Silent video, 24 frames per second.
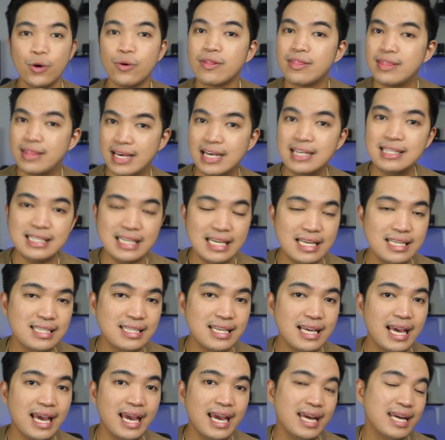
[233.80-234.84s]
this
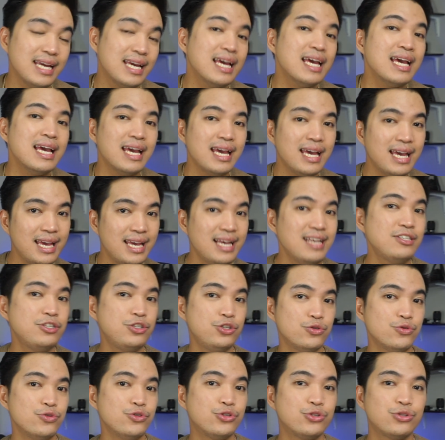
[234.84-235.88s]
ECA is
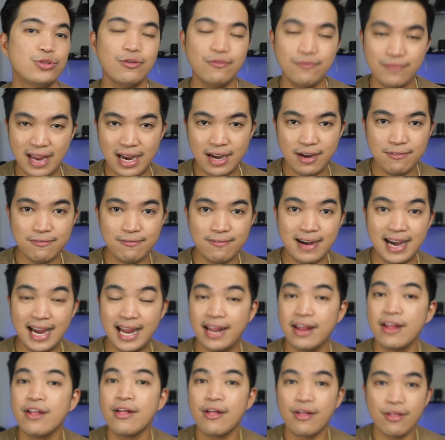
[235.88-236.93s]
used to verify
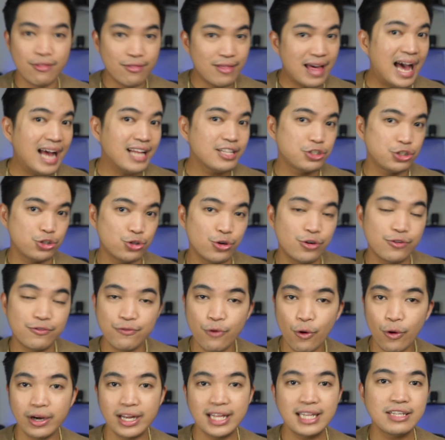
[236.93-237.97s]
that your
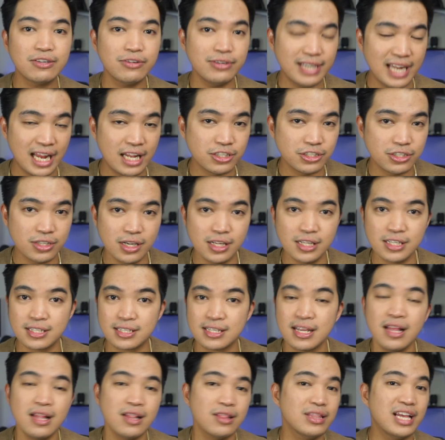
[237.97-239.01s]
foreign credentials
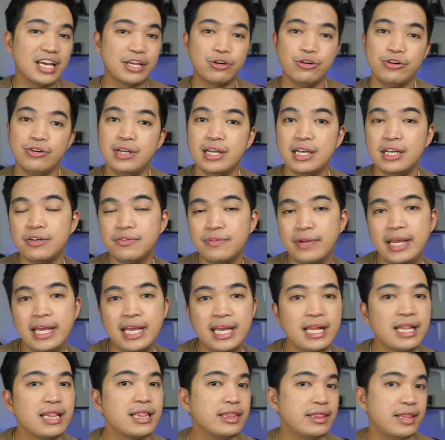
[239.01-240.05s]
like your degree,
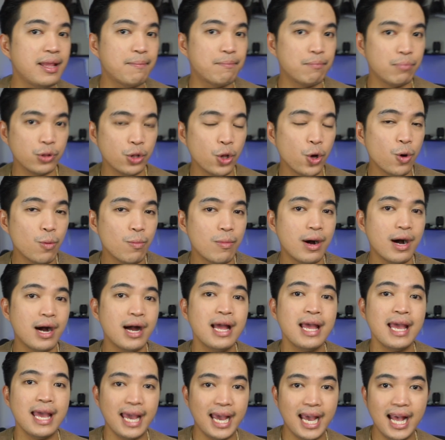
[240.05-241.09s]
diploma,
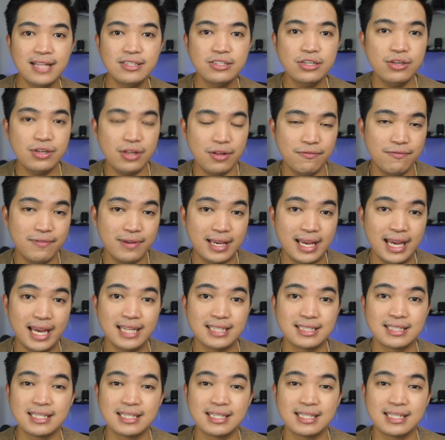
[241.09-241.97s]
and certificate